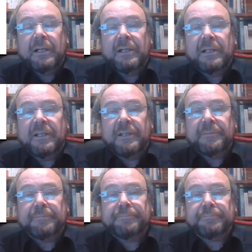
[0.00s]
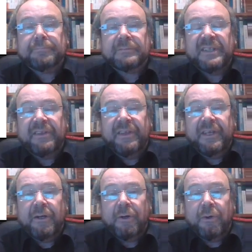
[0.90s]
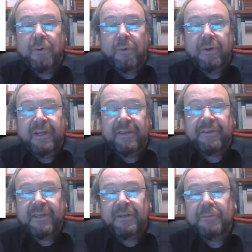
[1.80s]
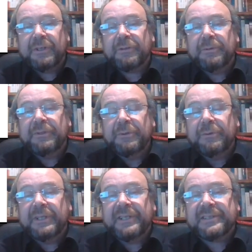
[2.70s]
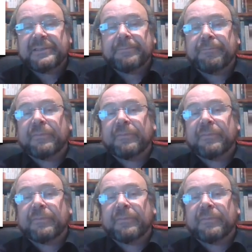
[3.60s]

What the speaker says: The only thing which we do is,